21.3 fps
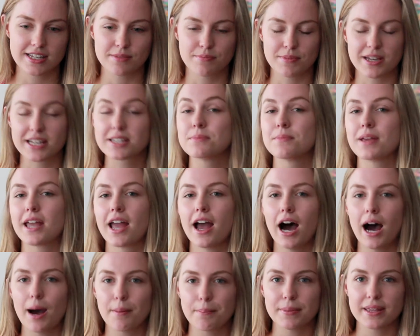it makes me
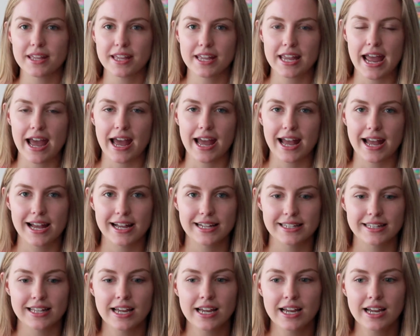happy,
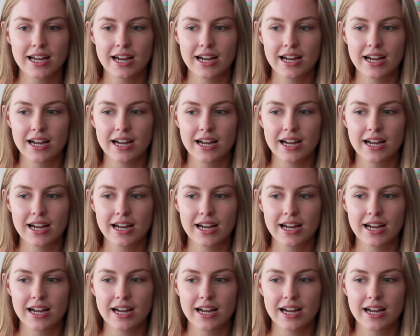and